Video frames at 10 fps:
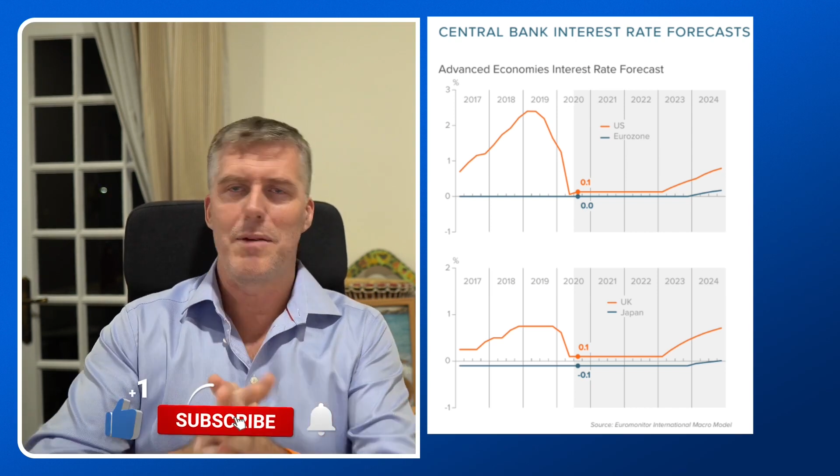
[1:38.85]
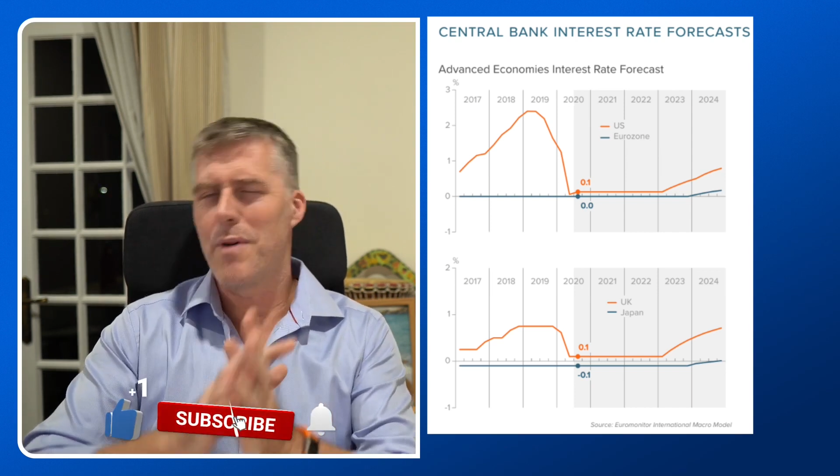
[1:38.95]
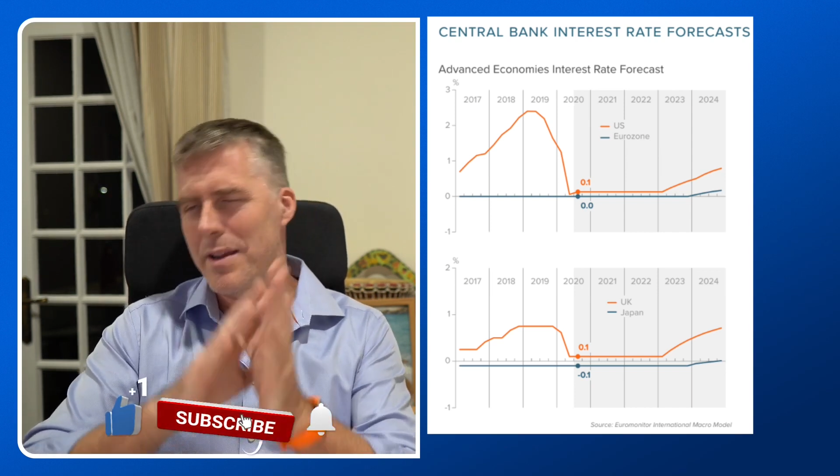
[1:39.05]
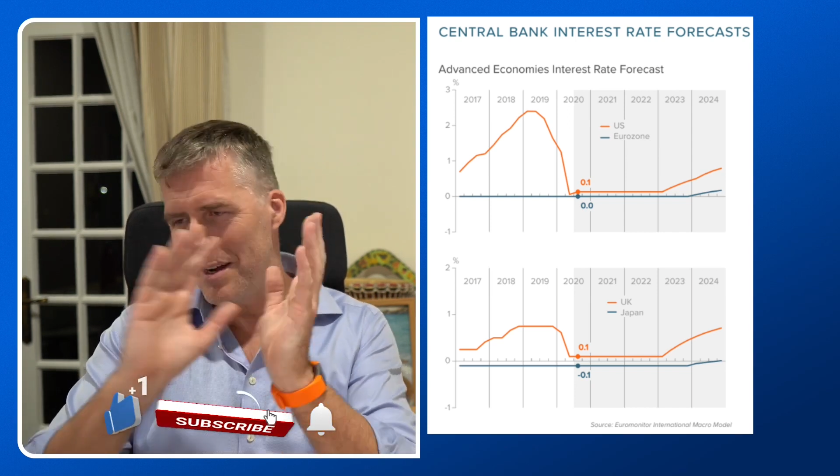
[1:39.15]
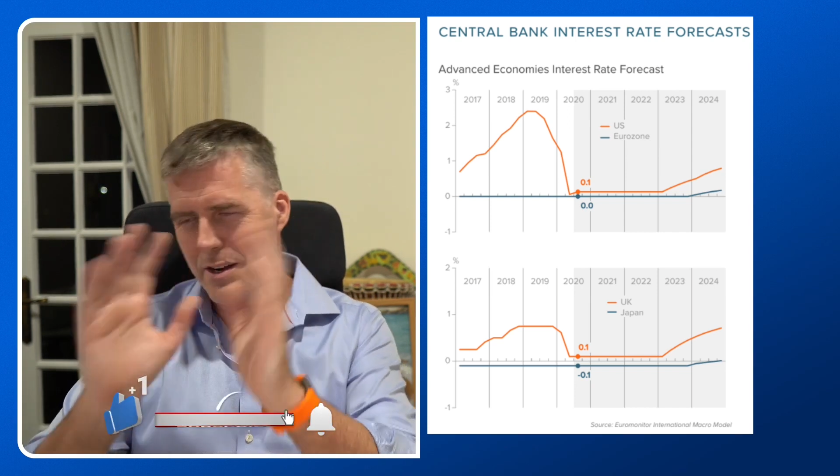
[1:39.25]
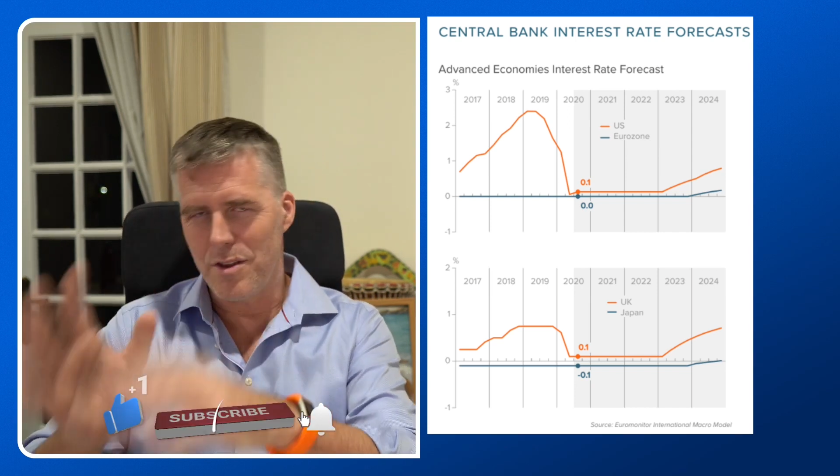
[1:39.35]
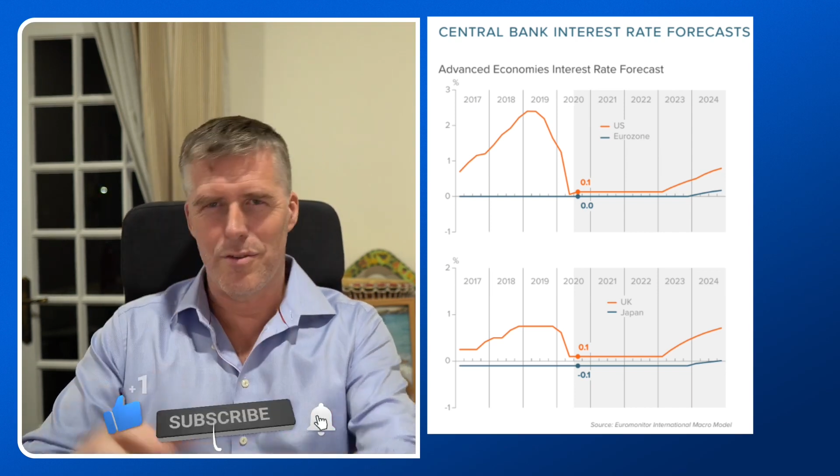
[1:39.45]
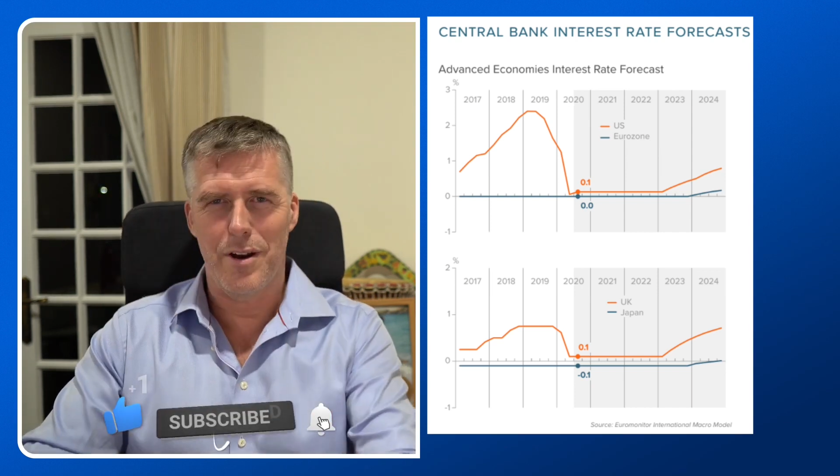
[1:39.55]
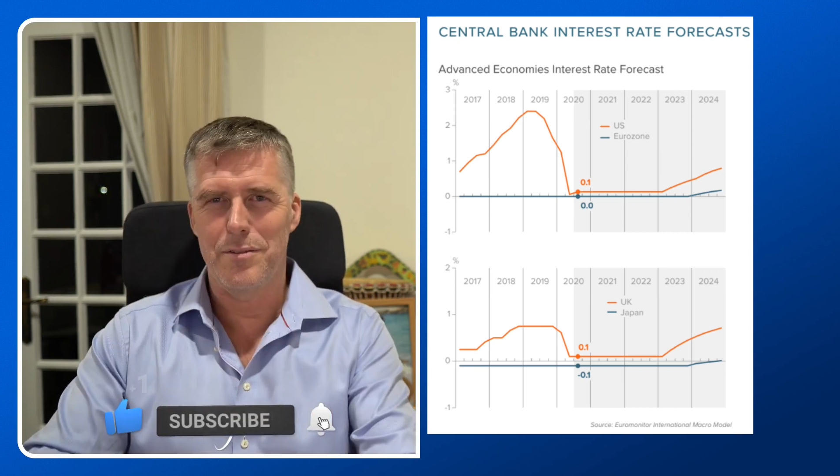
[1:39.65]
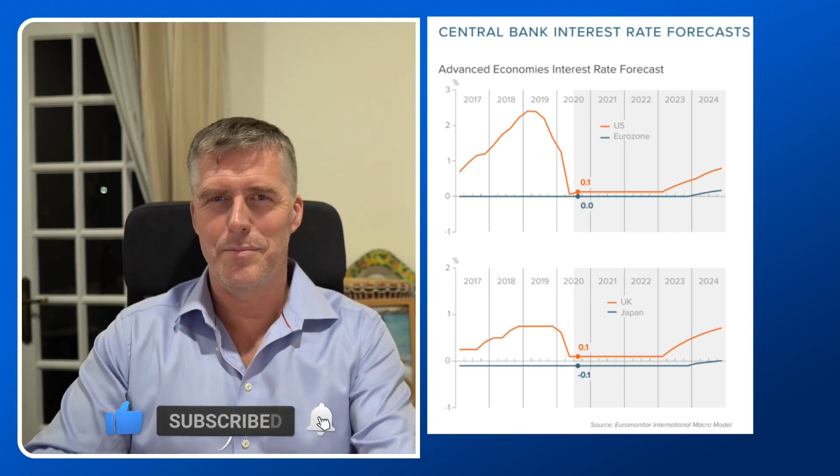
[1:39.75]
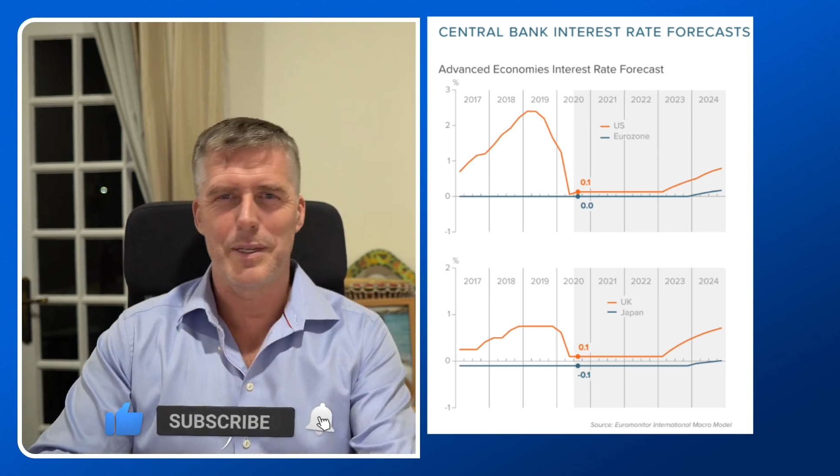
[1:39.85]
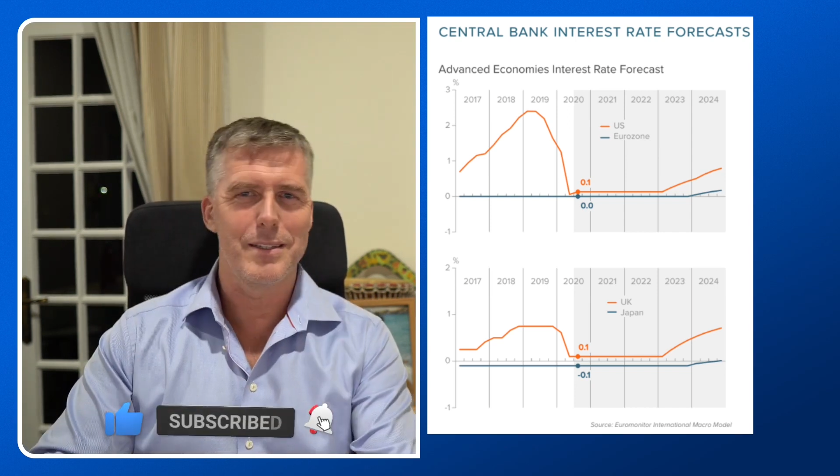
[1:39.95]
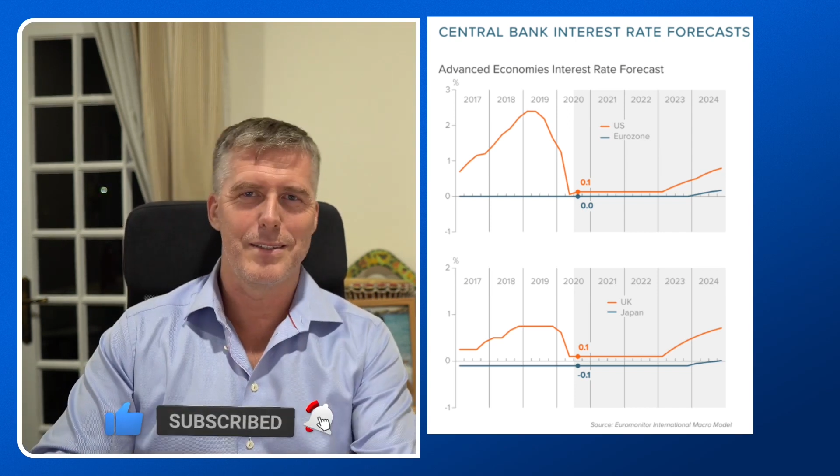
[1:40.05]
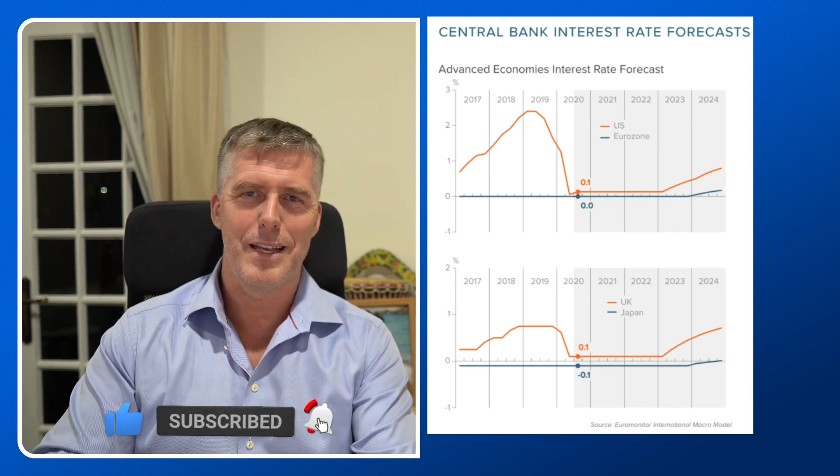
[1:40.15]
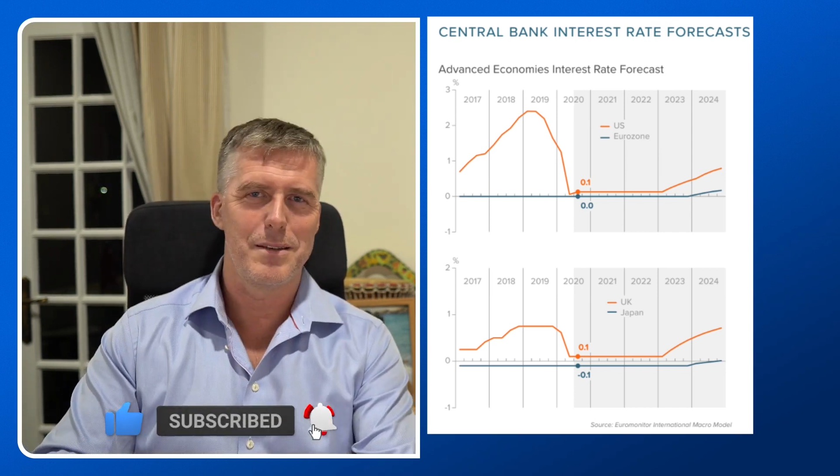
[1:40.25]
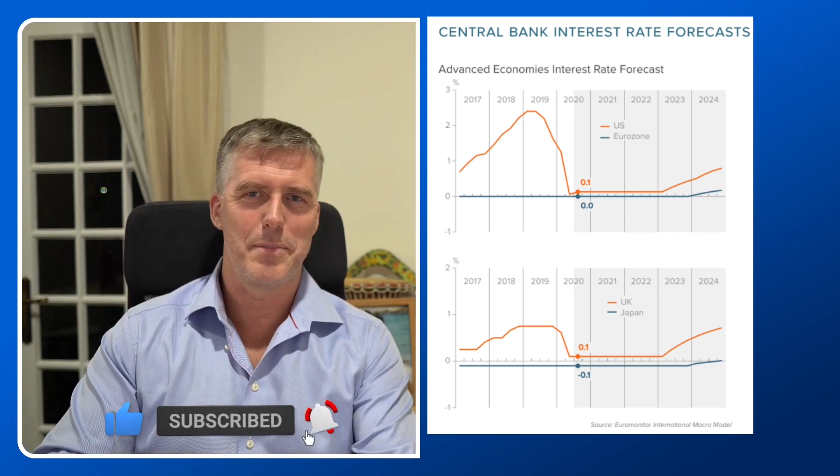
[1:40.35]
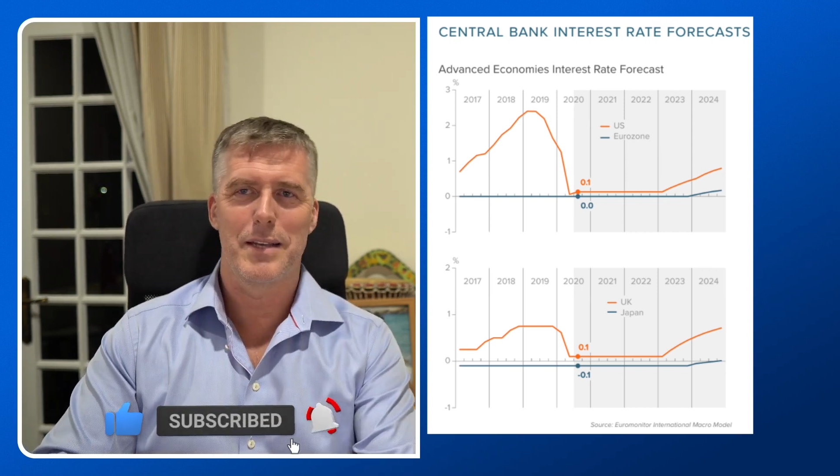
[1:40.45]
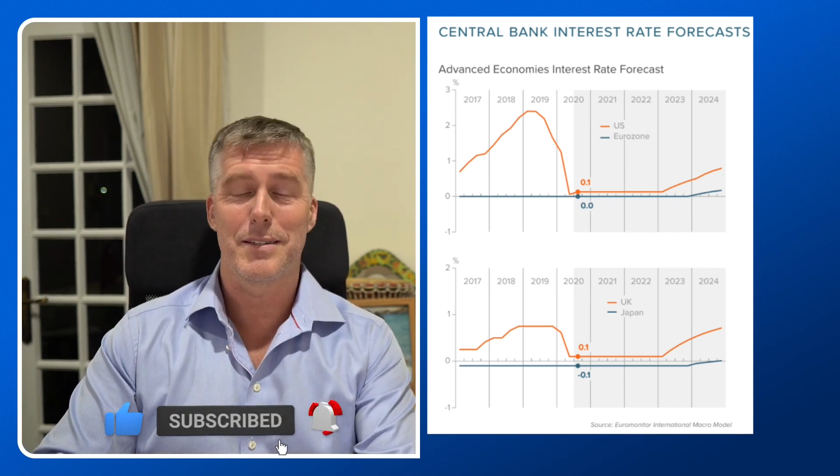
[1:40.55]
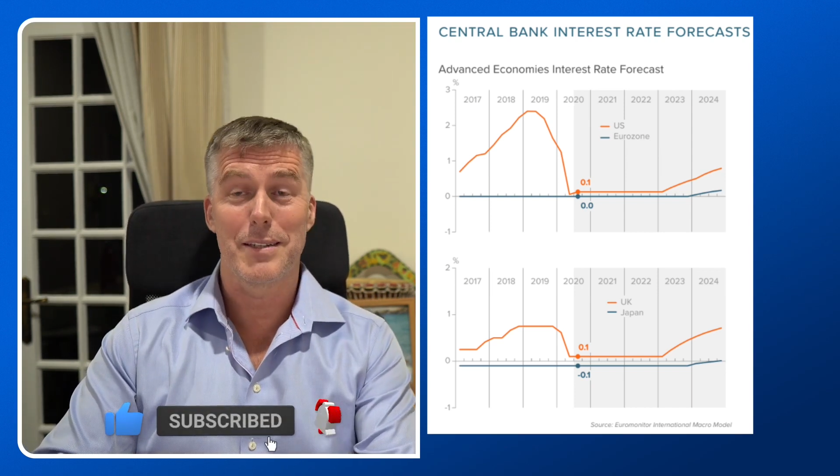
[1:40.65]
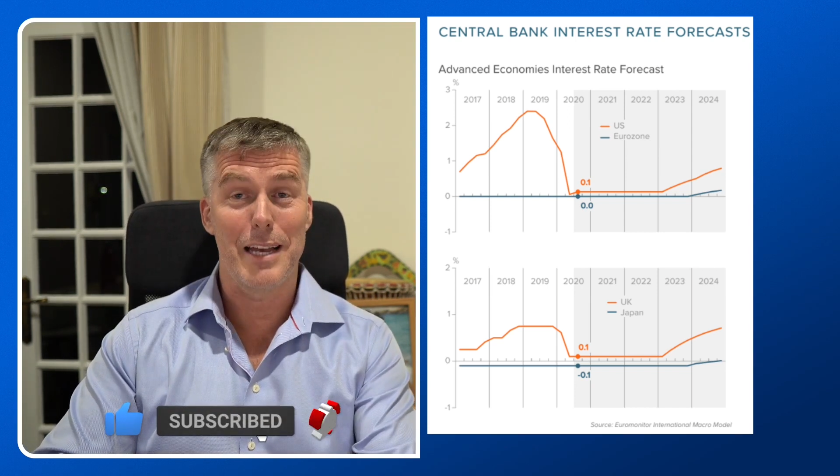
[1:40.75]
we won't get into Euro because that's a
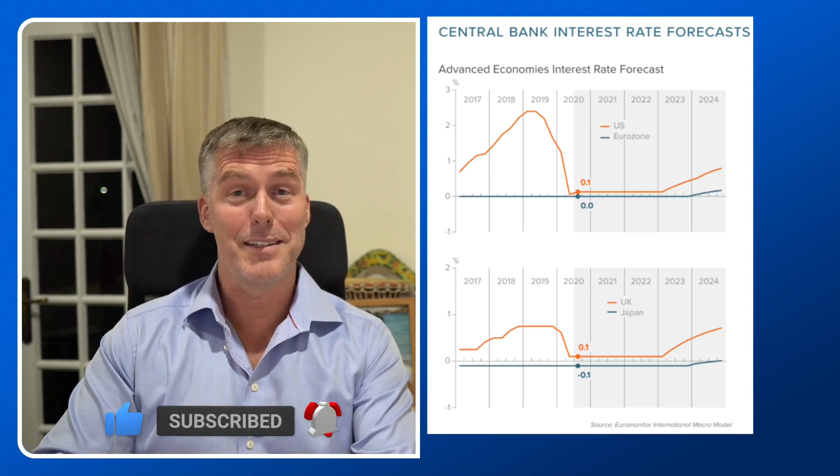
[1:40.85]
basket case.